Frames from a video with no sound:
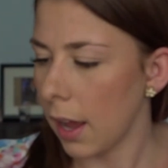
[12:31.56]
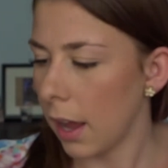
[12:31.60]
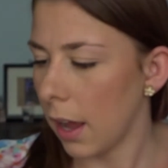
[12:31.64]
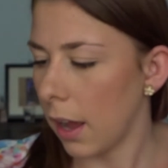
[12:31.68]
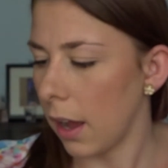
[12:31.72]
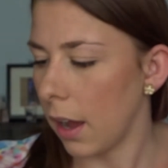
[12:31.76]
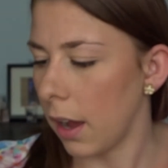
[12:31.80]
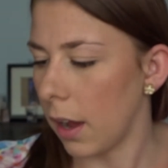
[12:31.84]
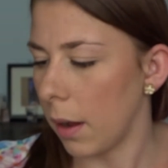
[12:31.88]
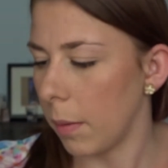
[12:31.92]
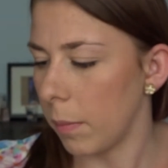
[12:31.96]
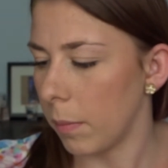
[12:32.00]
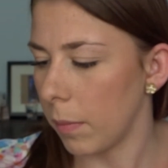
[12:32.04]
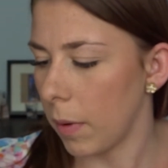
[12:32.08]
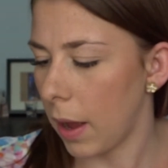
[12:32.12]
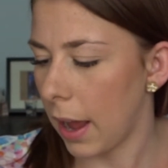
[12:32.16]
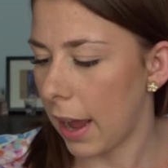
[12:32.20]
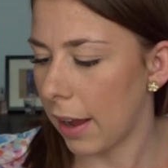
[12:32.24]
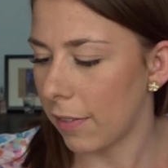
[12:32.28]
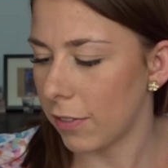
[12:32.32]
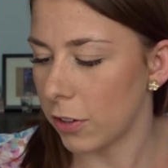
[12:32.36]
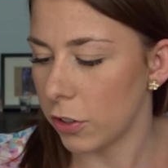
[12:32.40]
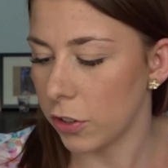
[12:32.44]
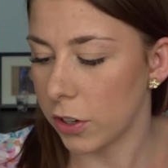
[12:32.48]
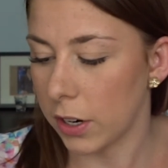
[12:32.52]
I
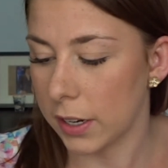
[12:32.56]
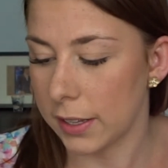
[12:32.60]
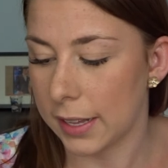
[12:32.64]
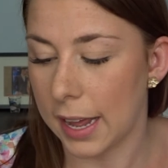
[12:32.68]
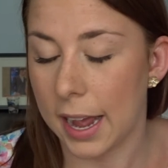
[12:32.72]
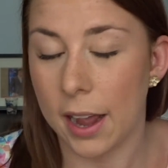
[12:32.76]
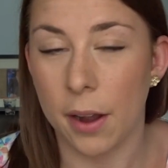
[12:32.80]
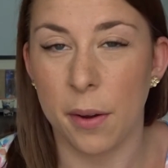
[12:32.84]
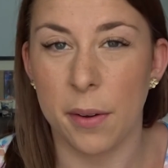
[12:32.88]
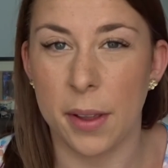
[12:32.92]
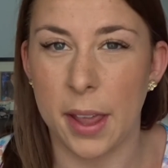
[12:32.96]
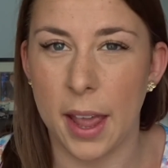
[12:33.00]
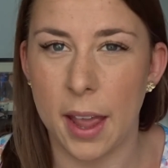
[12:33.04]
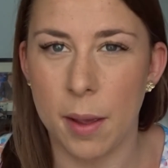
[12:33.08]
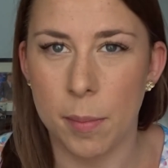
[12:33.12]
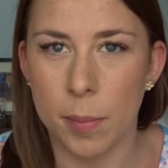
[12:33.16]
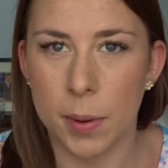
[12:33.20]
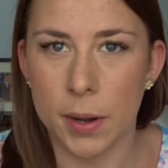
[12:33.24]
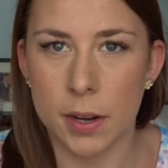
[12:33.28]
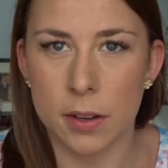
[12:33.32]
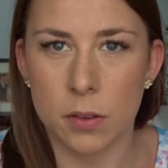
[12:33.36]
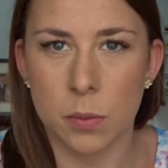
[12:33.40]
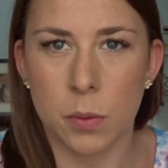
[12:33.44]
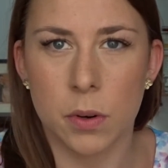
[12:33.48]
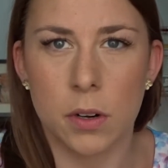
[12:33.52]
haven't tried that out yet,
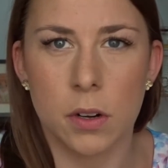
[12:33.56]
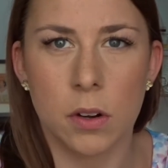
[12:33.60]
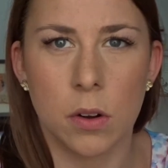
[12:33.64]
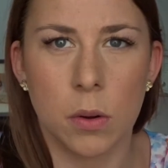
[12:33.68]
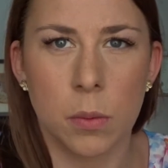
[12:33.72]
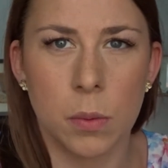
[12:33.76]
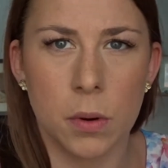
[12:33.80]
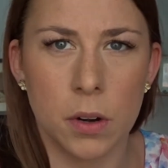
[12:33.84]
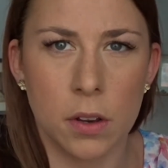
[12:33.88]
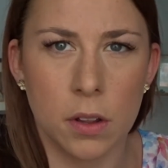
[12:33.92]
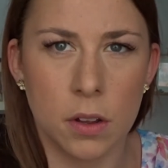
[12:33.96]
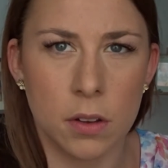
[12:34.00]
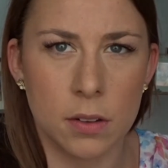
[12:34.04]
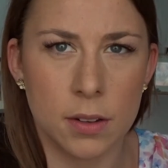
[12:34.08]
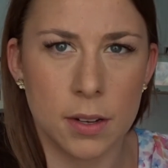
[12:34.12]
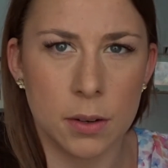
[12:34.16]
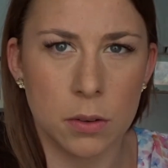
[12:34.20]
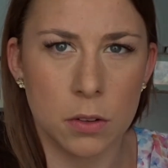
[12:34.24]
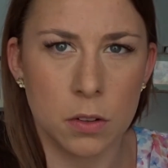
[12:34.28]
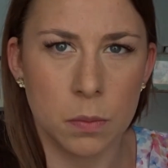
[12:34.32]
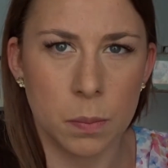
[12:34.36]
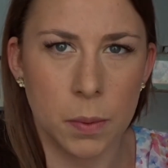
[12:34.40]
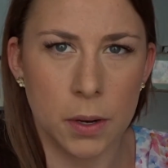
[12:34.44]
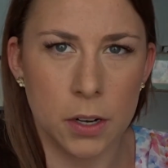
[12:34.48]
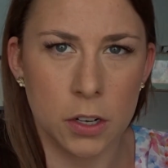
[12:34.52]
but it's got one of those little
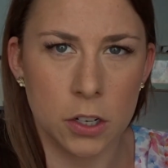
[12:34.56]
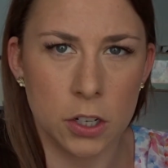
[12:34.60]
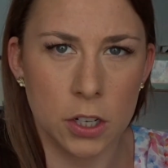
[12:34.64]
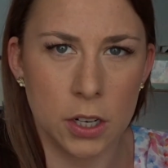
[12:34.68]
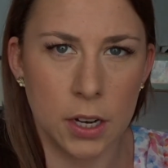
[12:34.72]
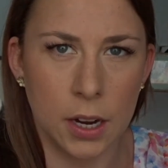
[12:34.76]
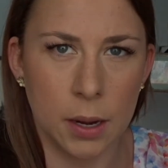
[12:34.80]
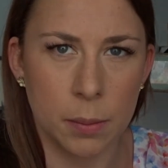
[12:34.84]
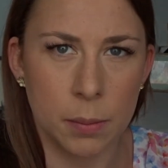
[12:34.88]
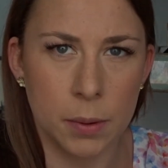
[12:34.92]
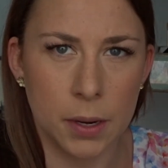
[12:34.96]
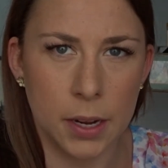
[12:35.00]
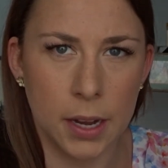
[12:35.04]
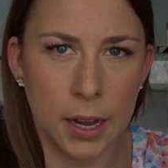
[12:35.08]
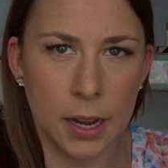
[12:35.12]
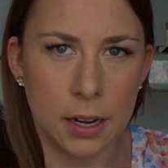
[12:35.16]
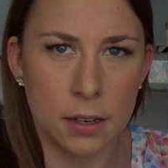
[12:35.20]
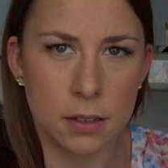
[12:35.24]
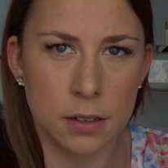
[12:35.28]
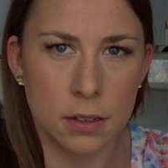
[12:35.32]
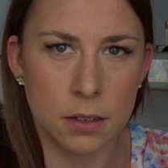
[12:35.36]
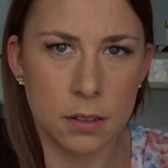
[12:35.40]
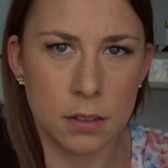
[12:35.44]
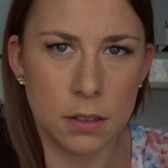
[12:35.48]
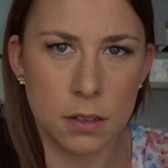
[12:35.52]
spongy
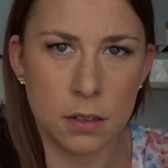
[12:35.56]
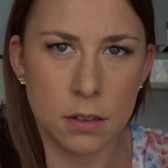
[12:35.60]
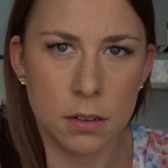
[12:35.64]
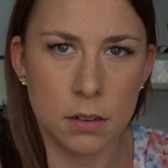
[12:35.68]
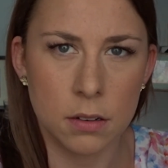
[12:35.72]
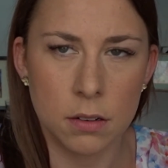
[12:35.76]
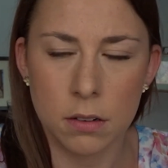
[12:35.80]
applicators.